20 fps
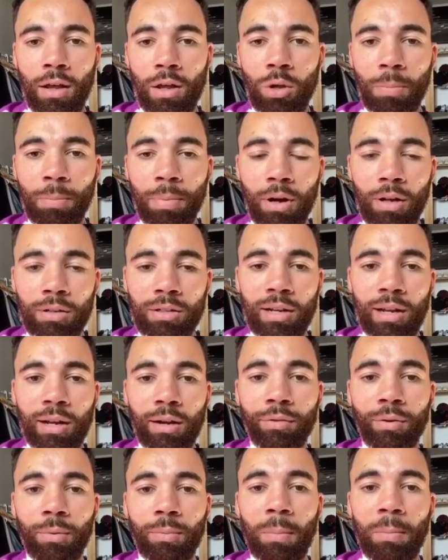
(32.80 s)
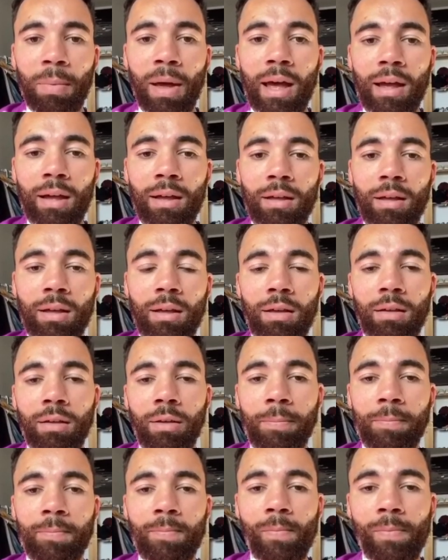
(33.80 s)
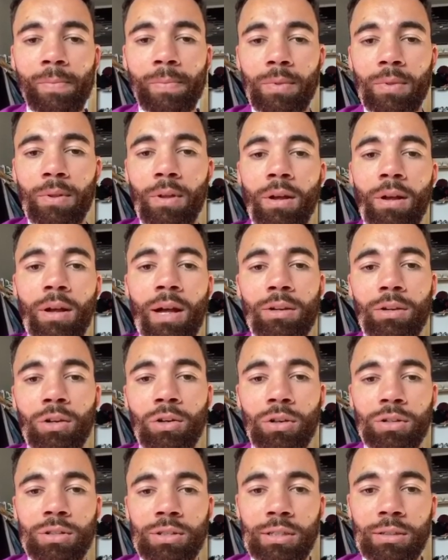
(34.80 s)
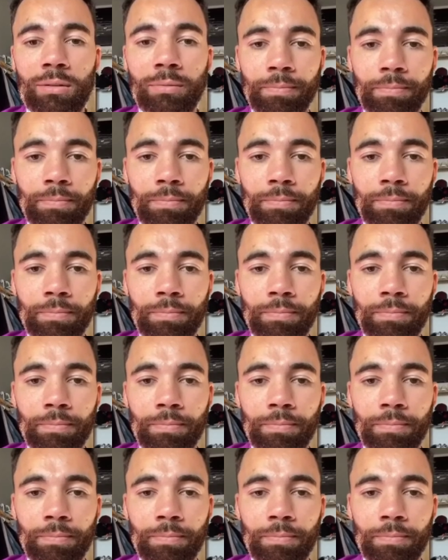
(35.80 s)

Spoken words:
the passing out from the back, and your crossing.